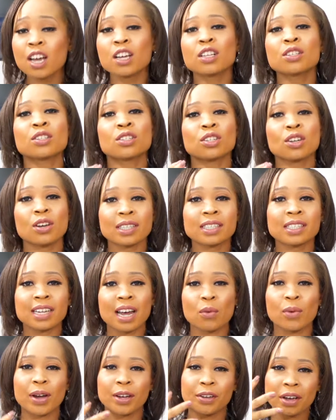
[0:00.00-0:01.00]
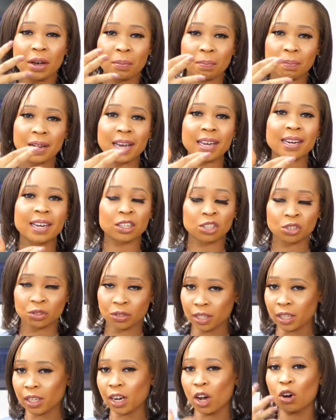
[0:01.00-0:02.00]
such that when you apply that
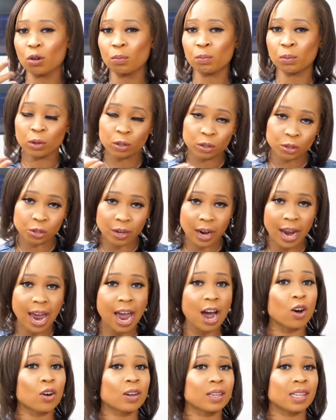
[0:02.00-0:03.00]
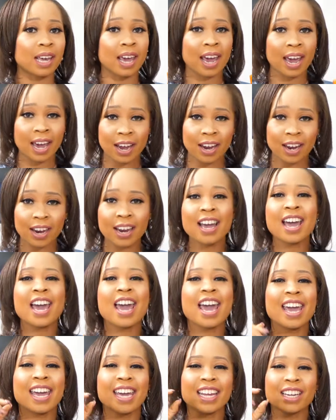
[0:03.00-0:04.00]
straightener or blow dryer on the hair,
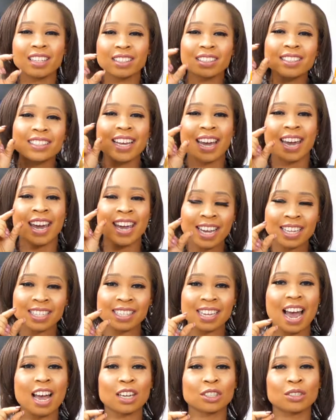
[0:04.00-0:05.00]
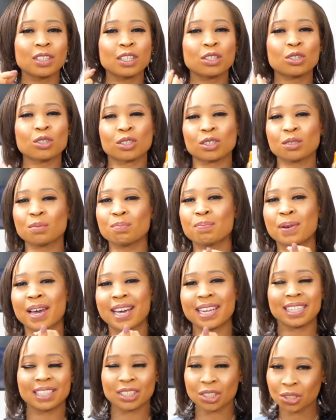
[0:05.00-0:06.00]
the heat actually doesn't
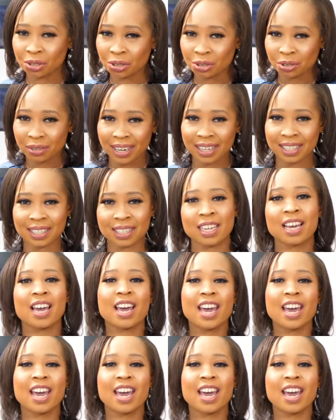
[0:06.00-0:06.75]
penetrate